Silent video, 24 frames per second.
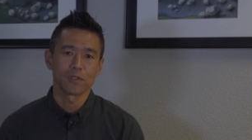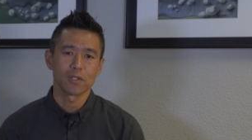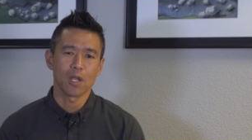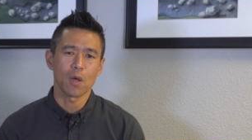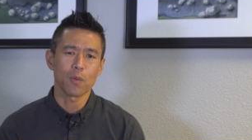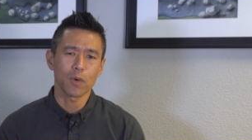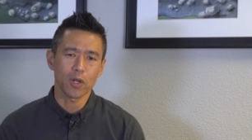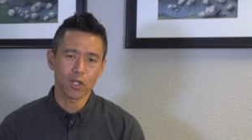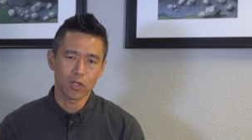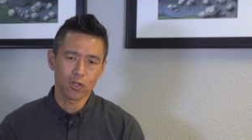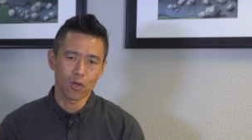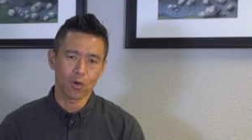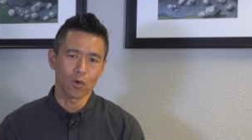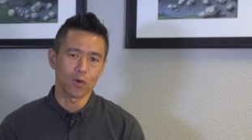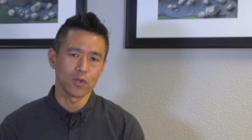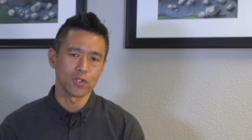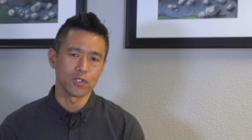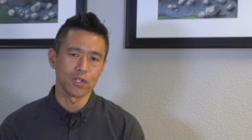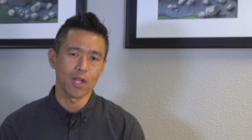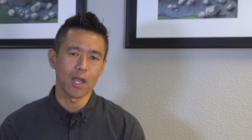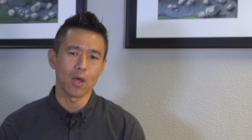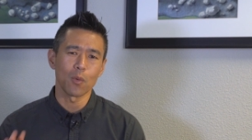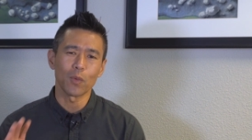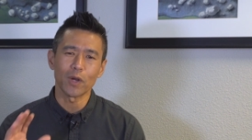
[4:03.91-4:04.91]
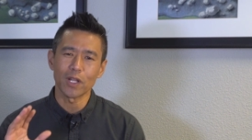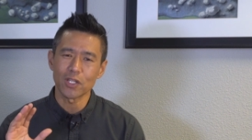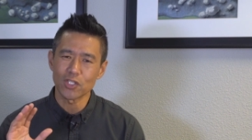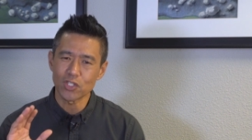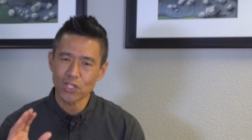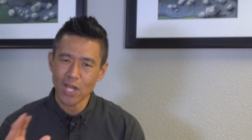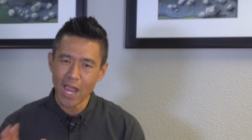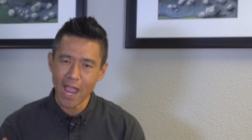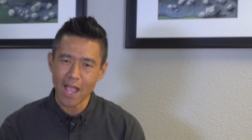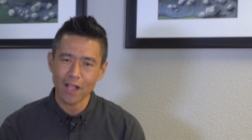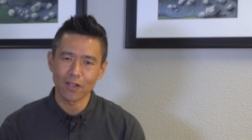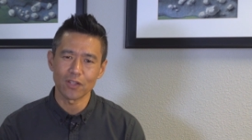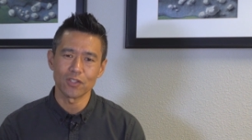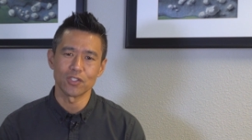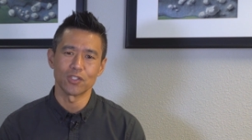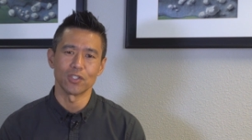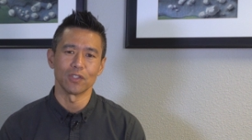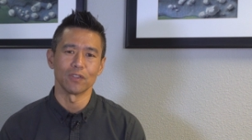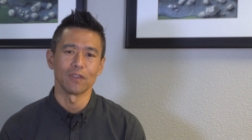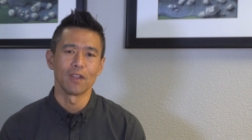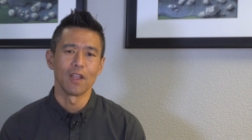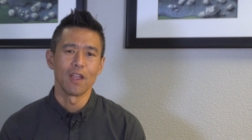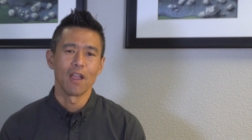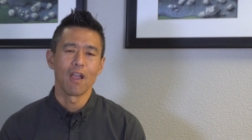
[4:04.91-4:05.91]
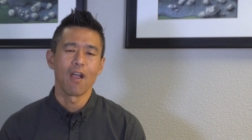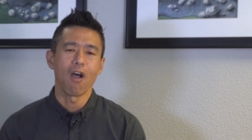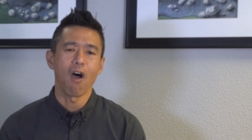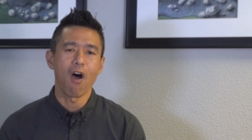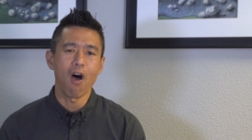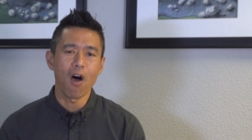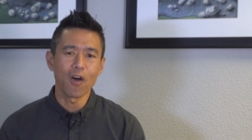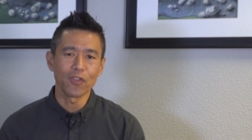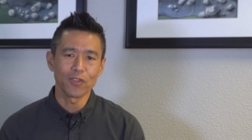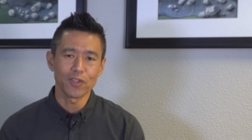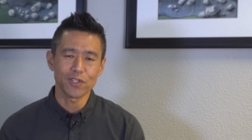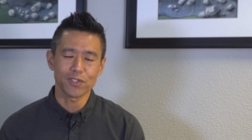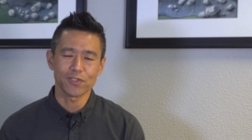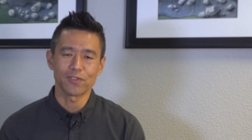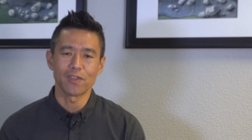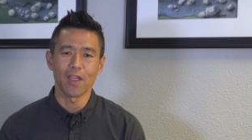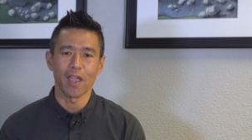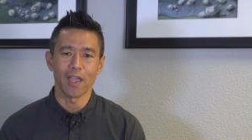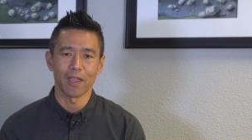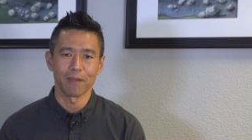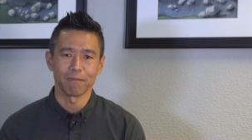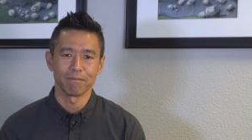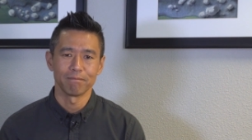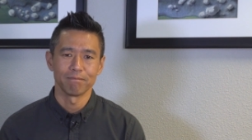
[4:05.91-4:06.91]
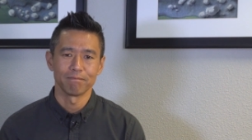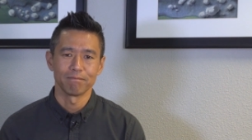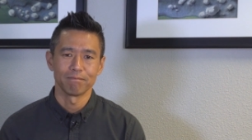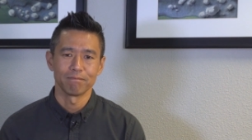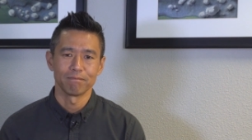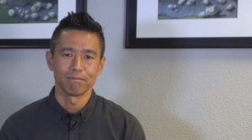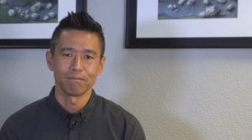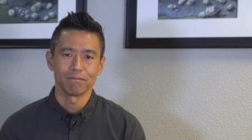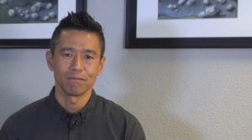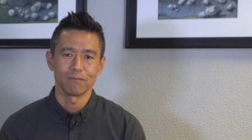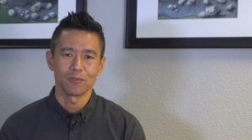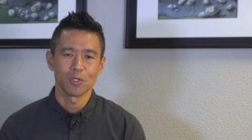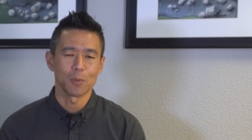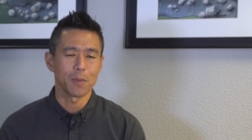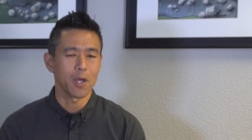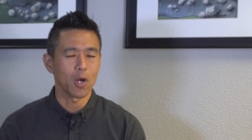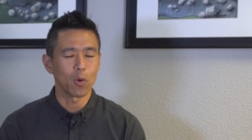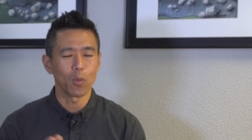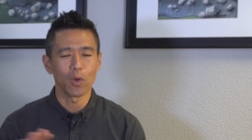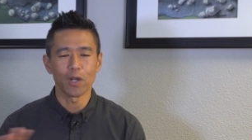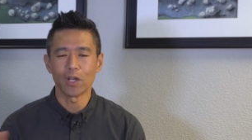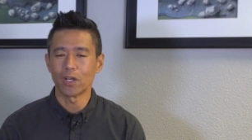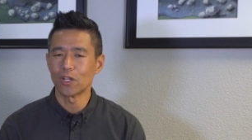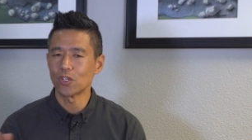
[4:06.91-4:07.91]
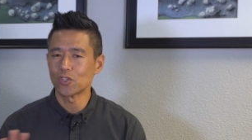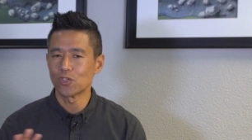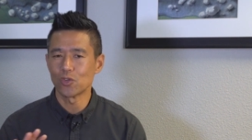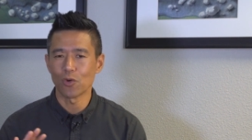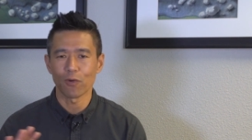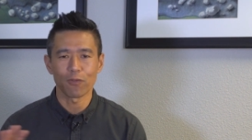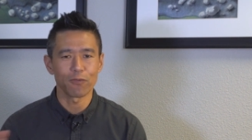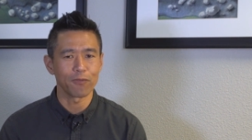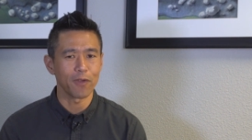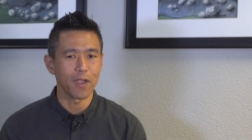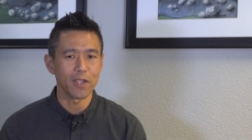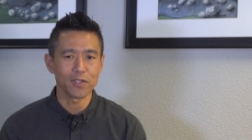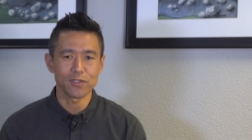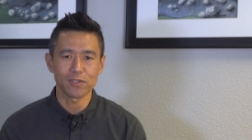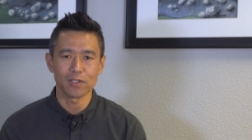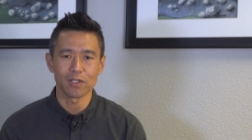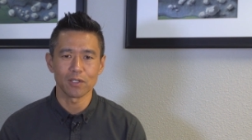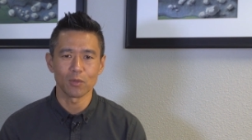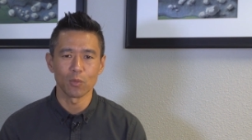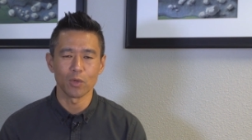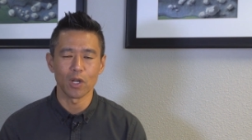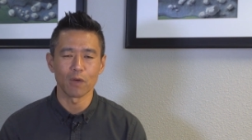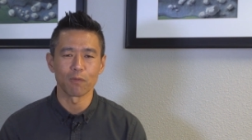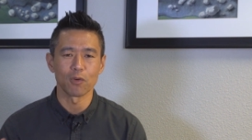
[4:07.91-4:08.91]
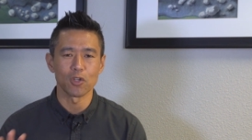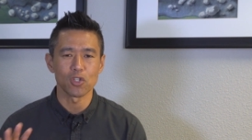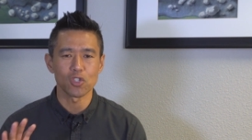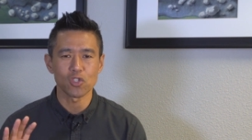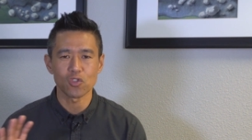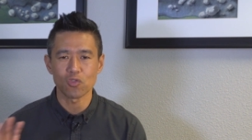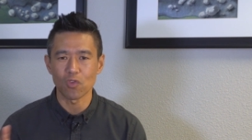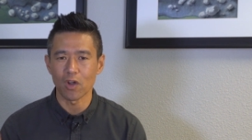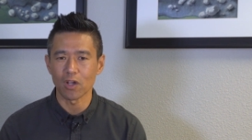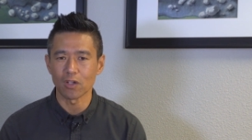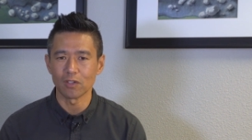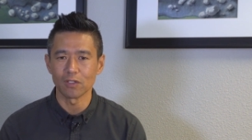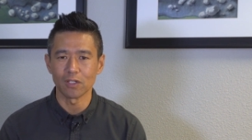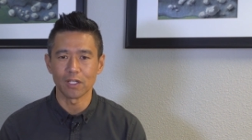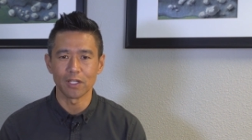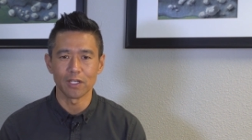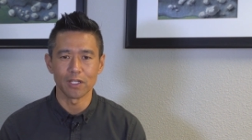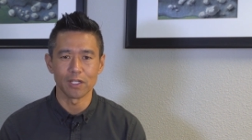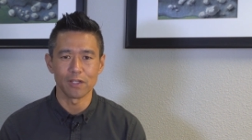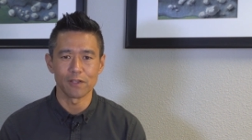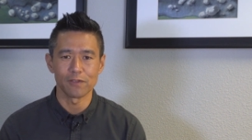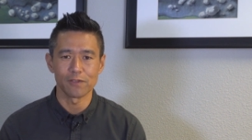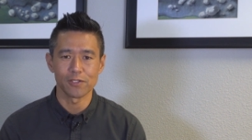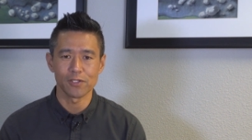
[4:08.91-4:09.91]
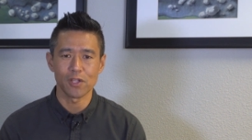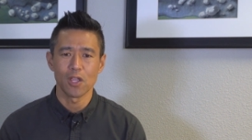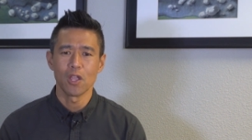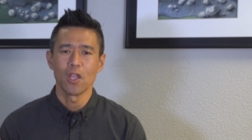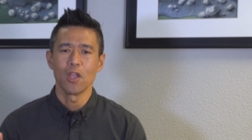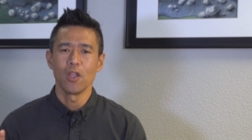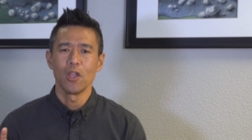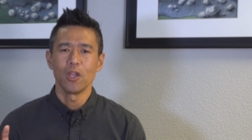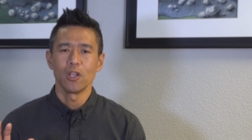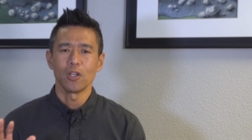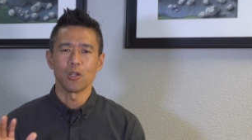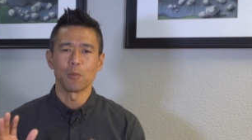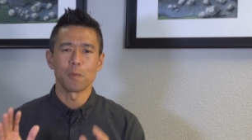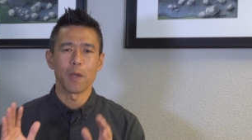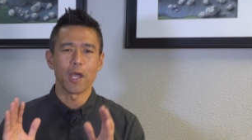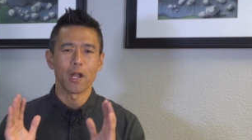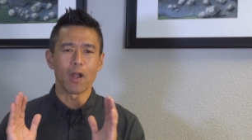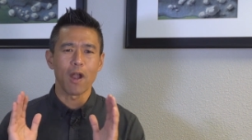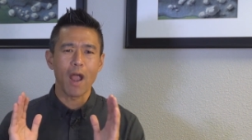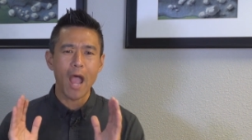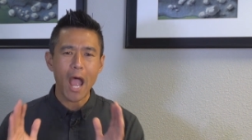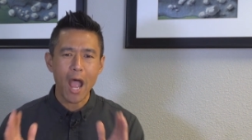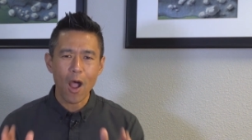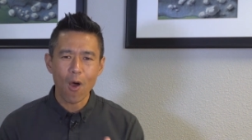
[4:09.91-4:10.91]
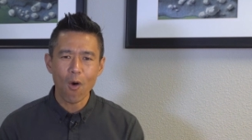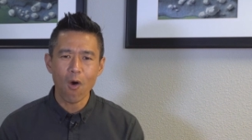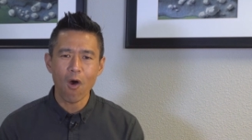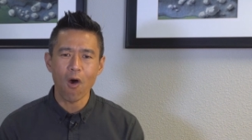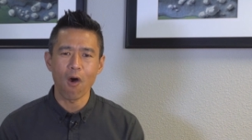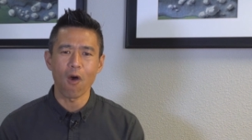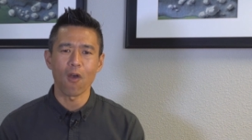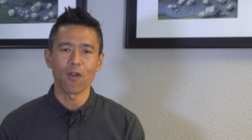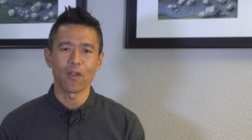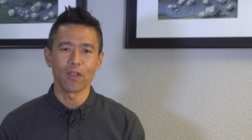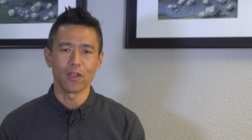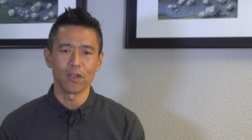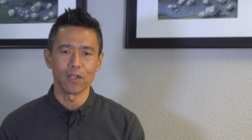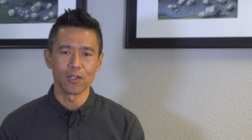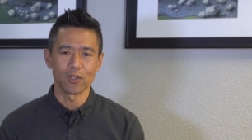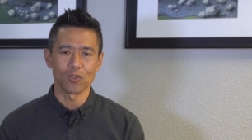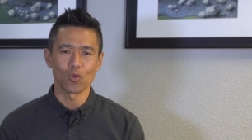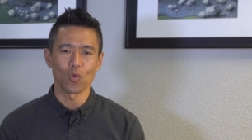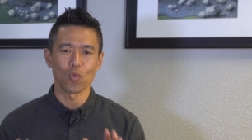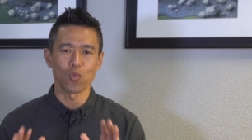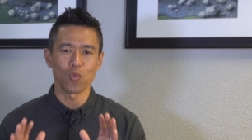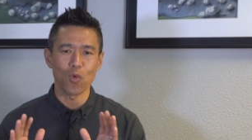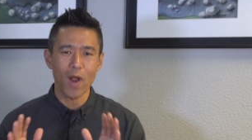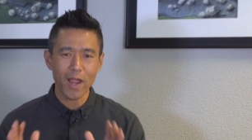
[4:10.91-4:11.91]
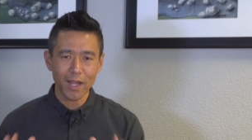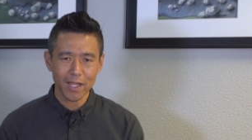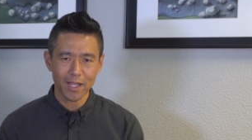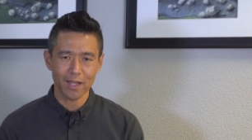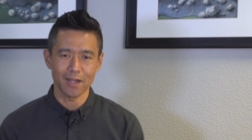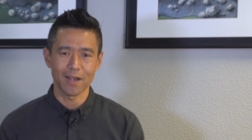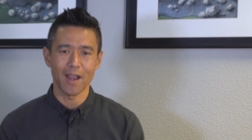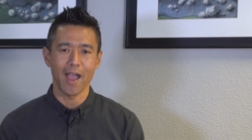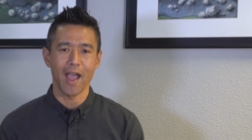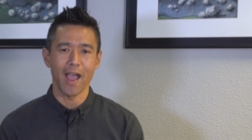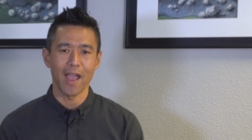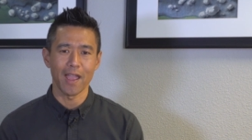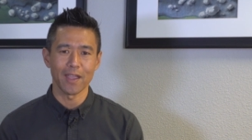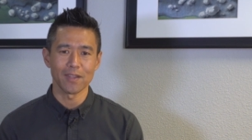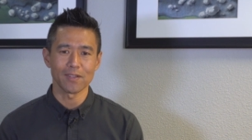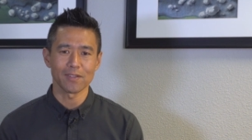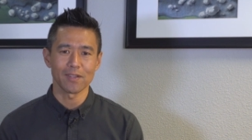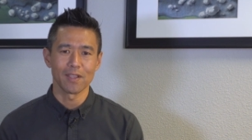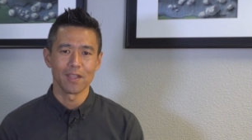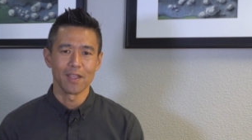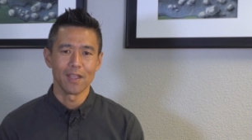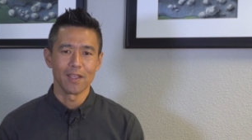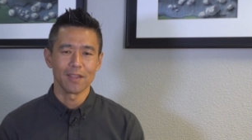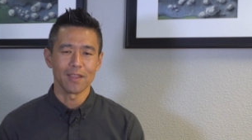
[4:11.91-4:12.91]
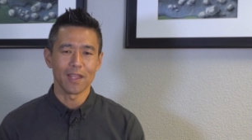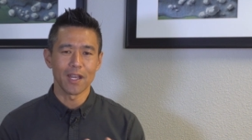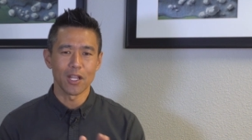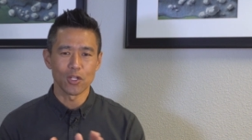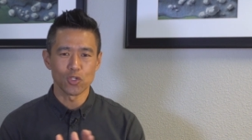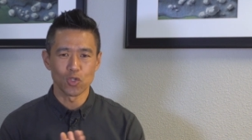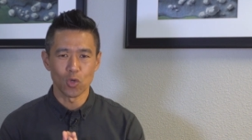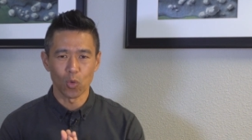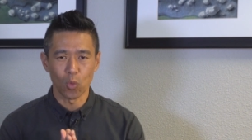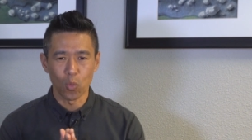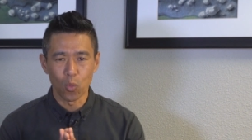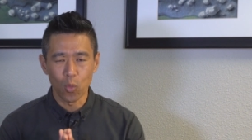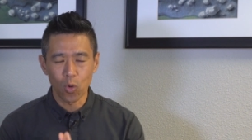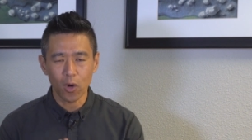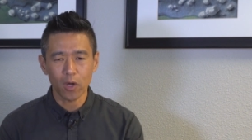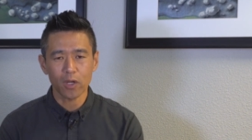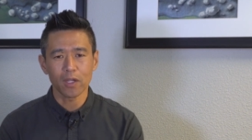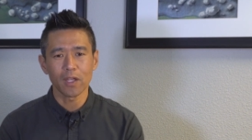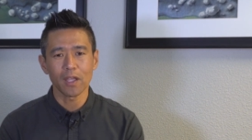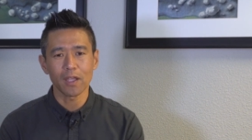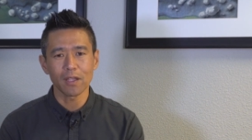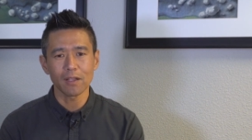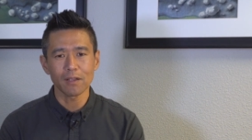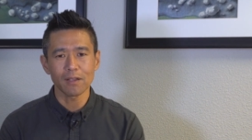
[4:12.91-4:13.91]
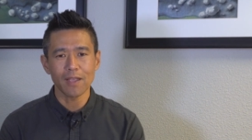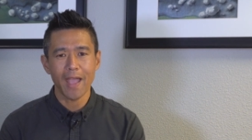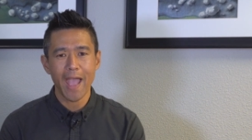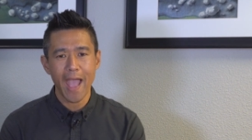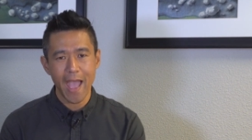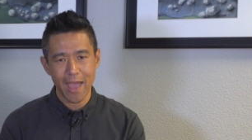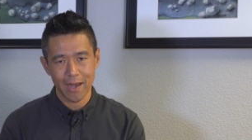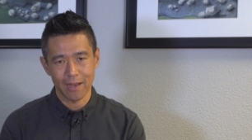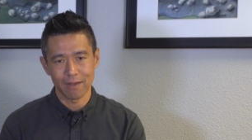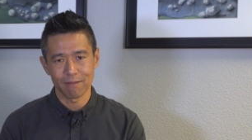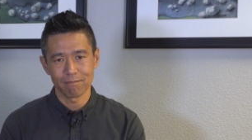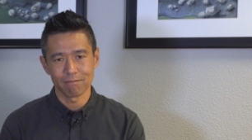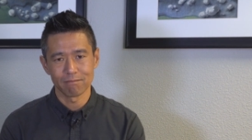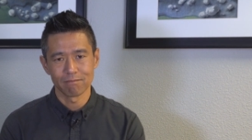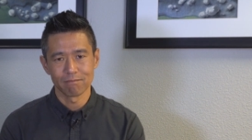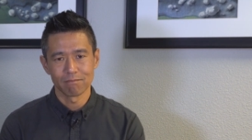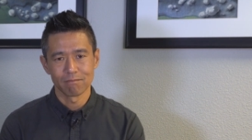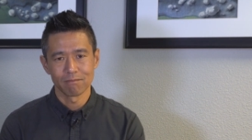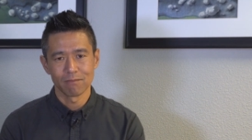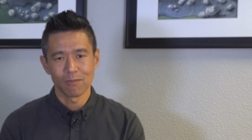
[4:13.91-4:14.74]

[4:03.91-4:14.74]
So I want to encourage you, I want to challenge you on this day no matter what it is you're facing, whatever struggle it is, no matter how hard it is, recognize that as you're working at it,